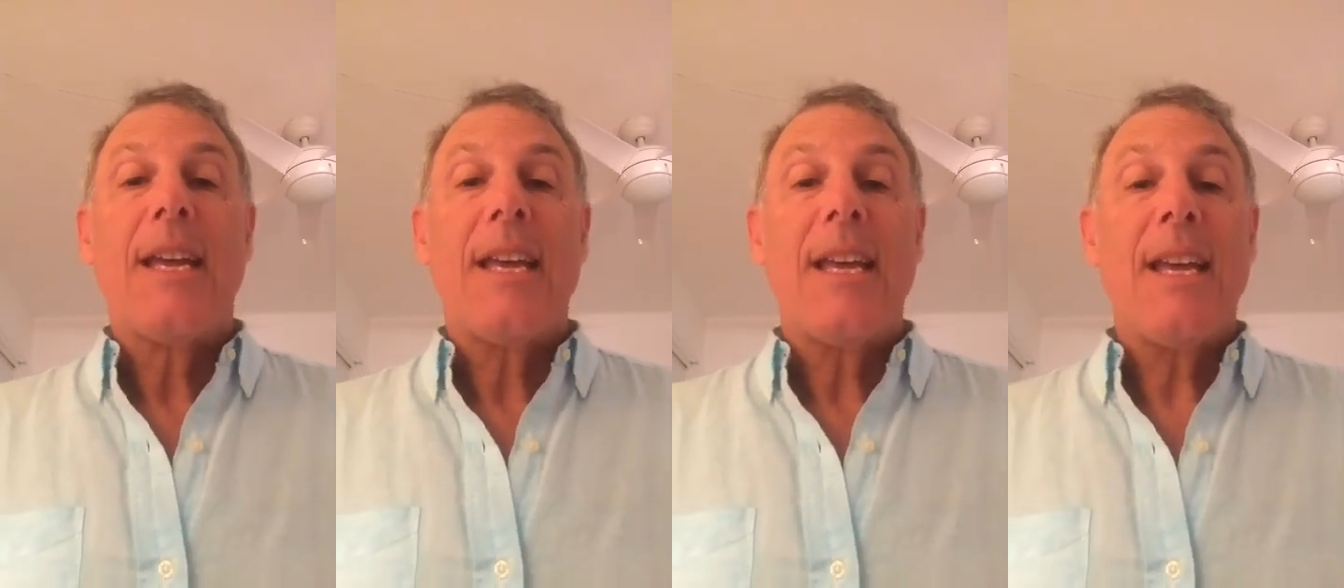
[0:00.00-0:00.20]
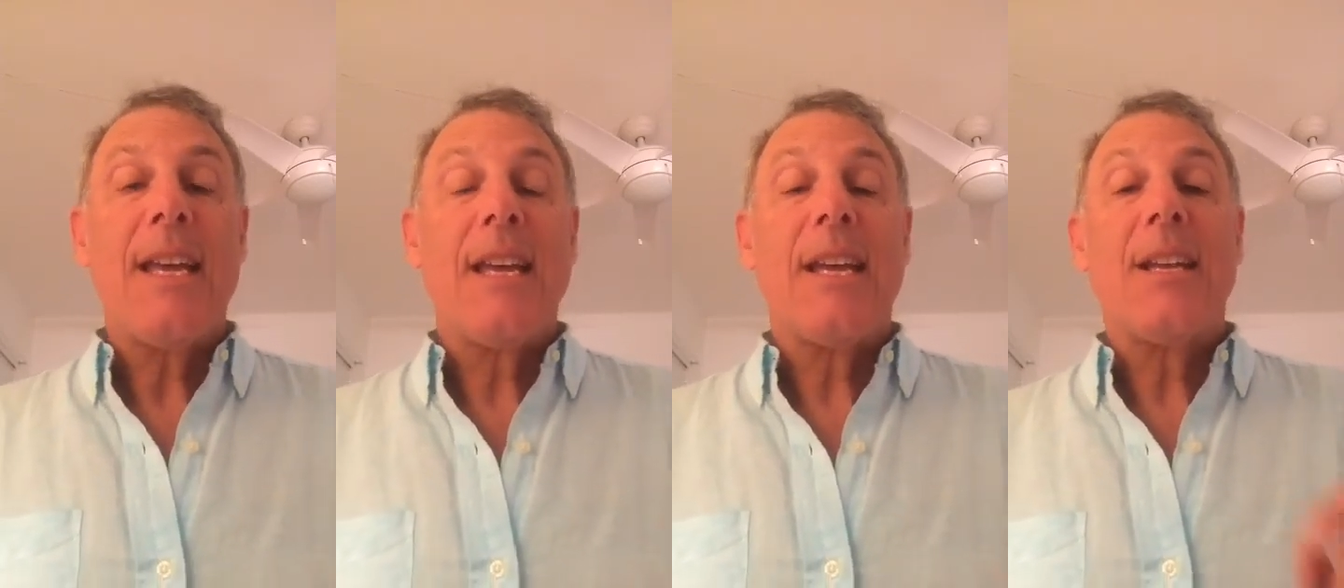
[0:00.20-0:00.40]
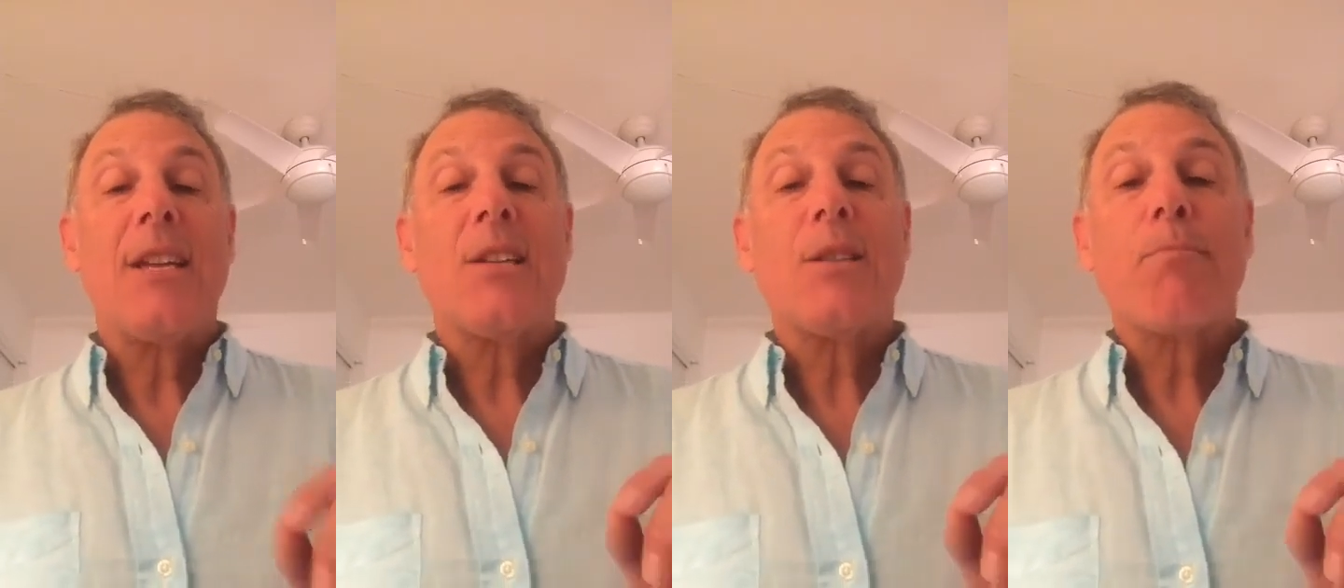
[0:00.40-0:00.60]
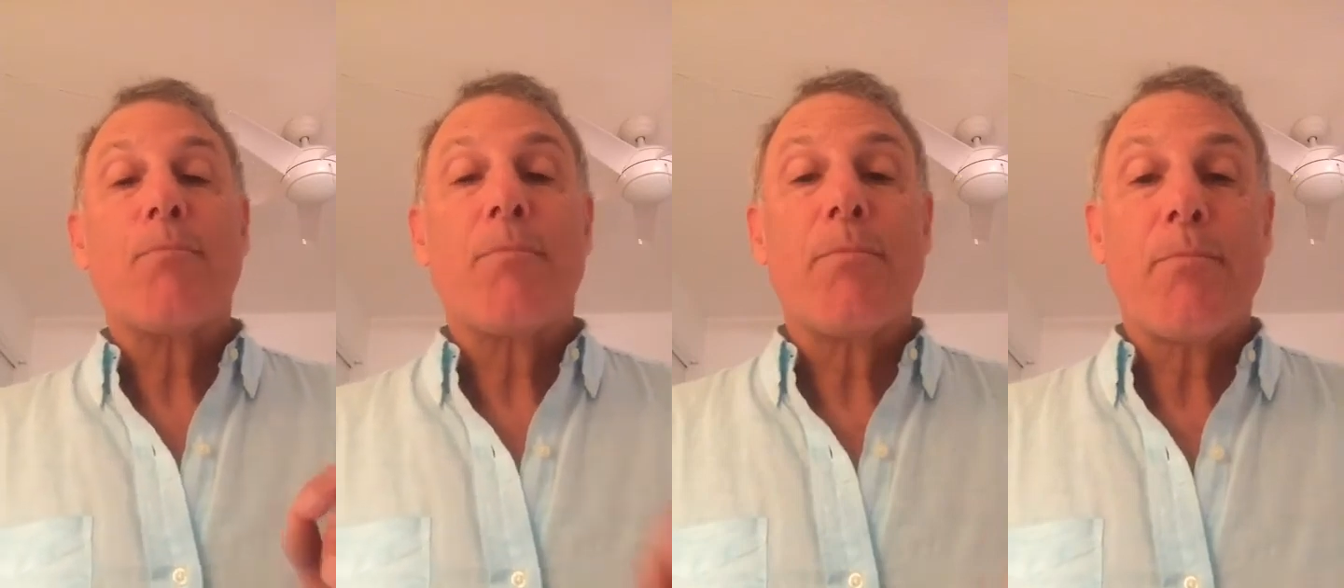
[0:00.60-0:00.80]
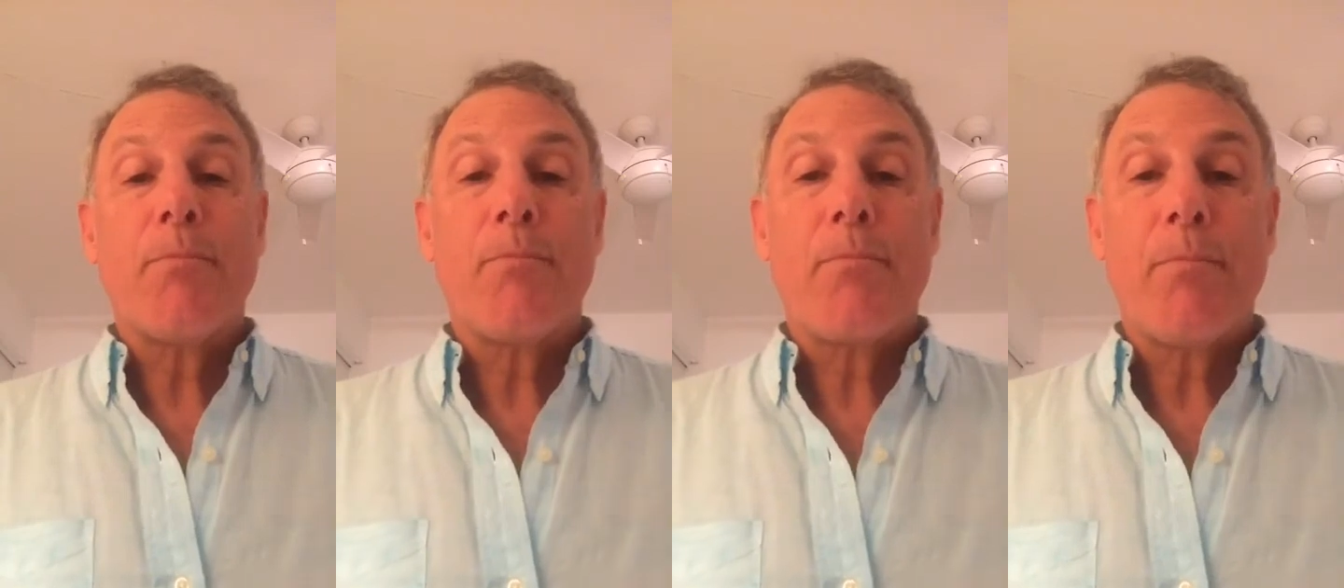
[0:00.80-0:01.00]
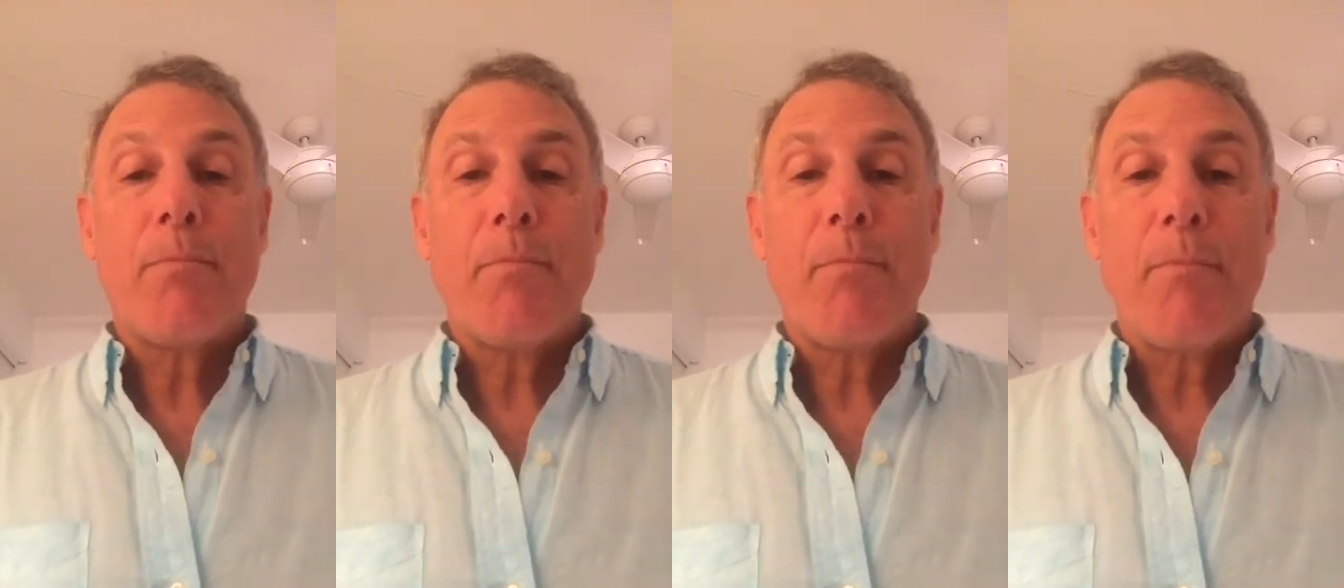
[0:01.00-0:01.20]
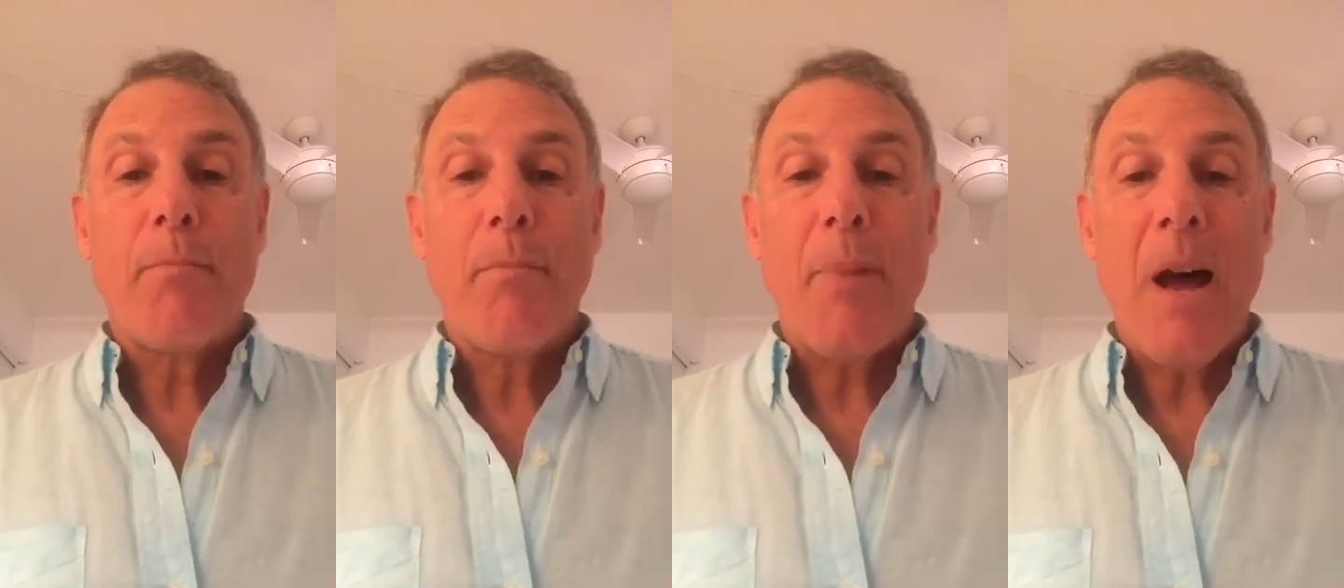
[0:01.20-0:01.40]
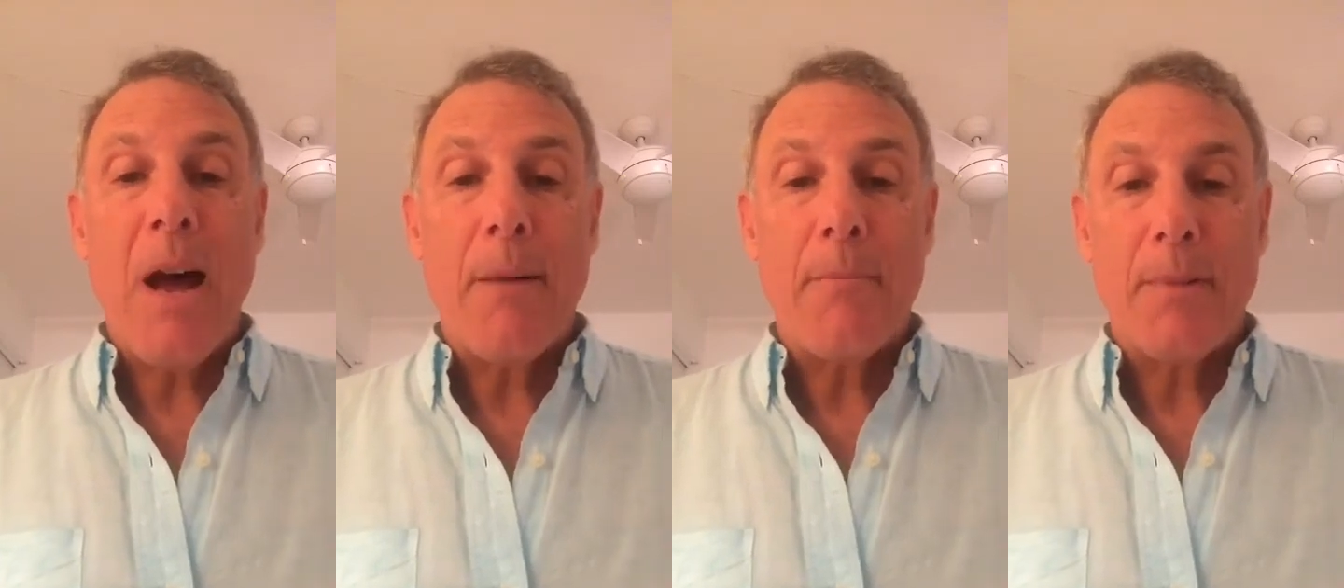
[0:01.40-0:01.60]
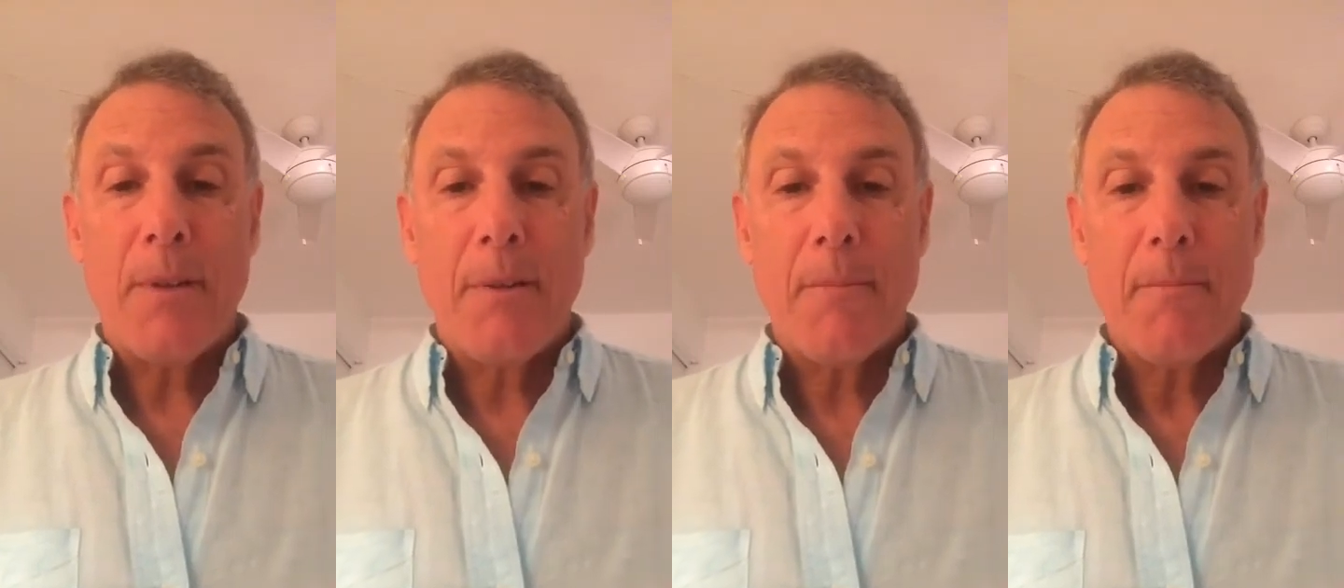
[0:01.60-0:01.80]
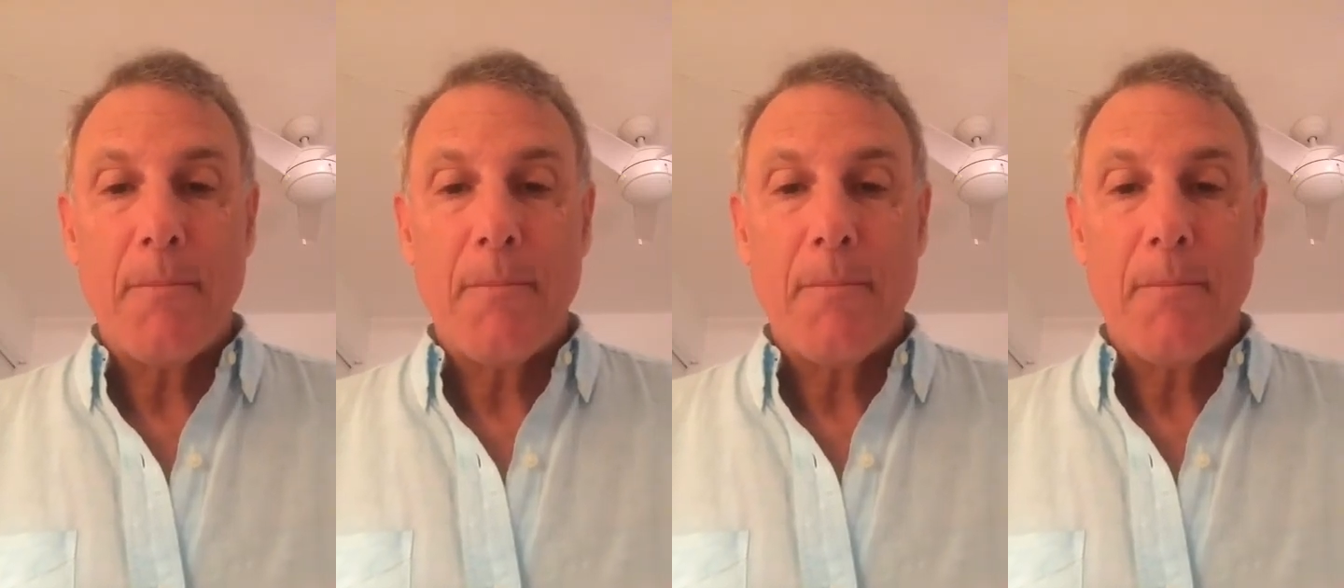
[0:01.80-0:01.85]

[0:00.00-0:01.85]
is pumped.